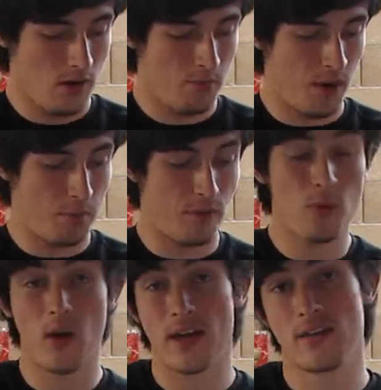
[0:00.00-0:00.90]
But
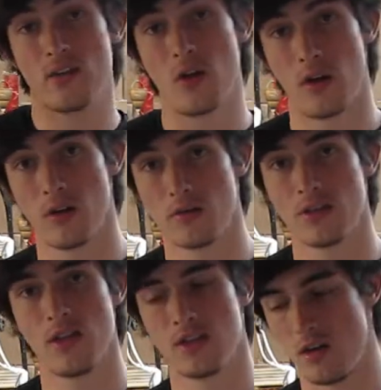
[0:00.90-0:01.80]
before I get to her,
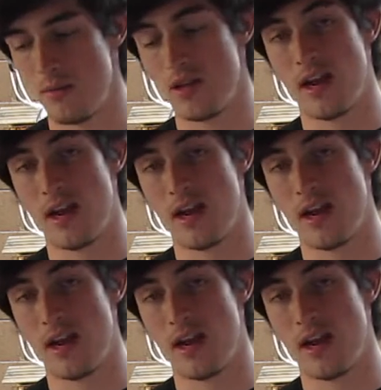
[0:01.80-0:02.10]
she's going to be